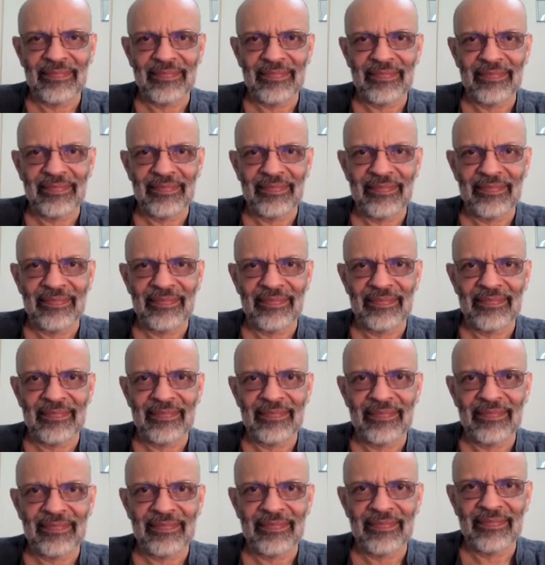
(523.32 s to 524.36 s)

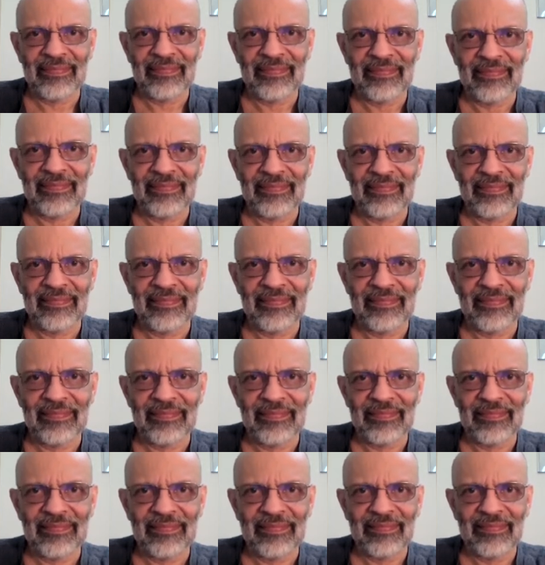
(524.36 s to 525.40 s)

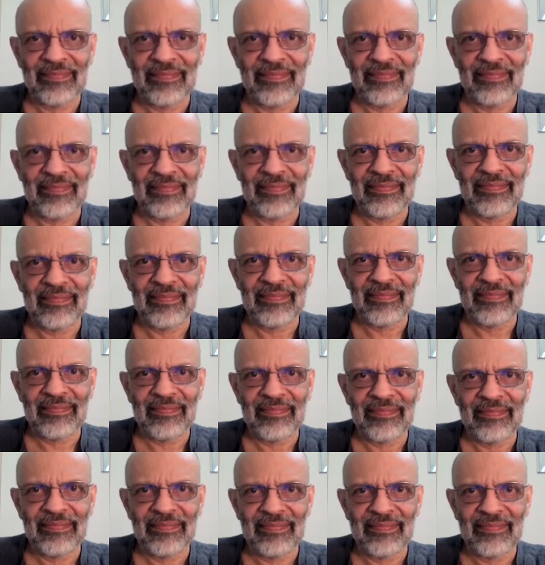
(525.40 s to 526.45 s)

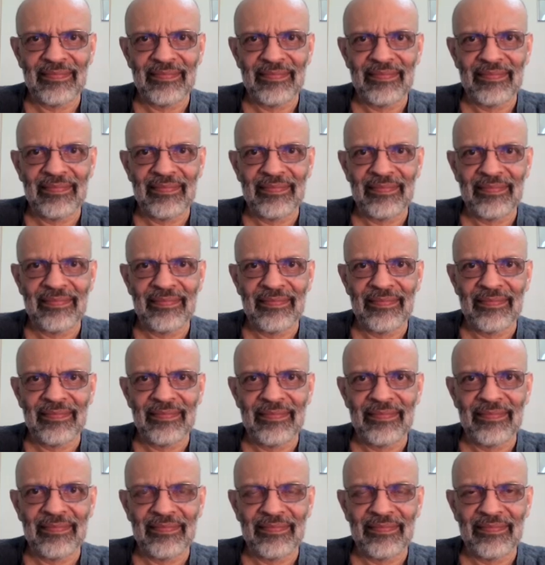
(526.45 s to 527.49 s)

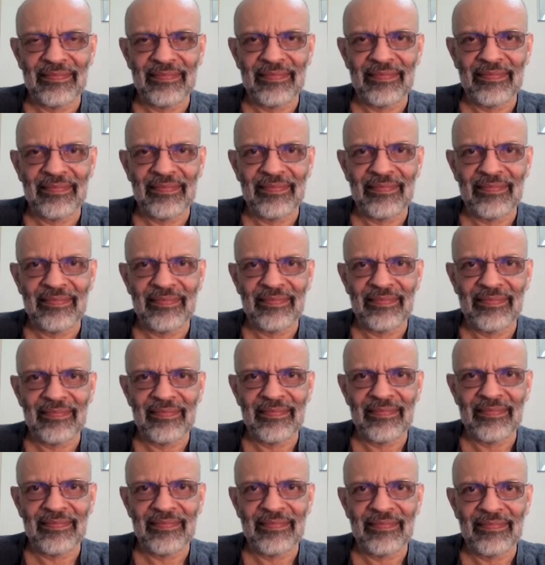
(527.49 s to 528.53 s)

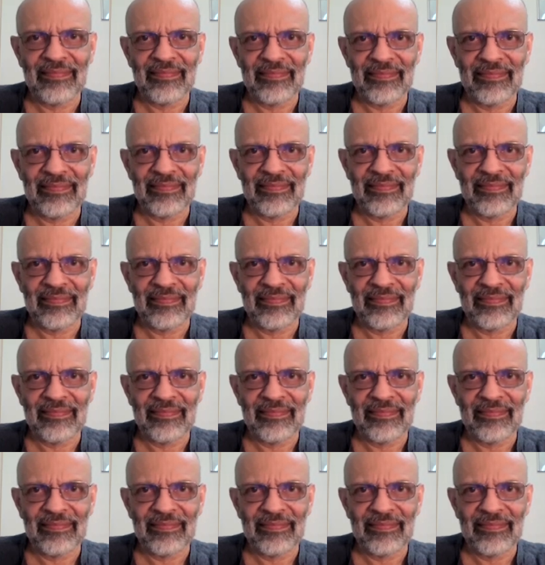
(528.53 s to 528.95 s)
The person shown says nothing.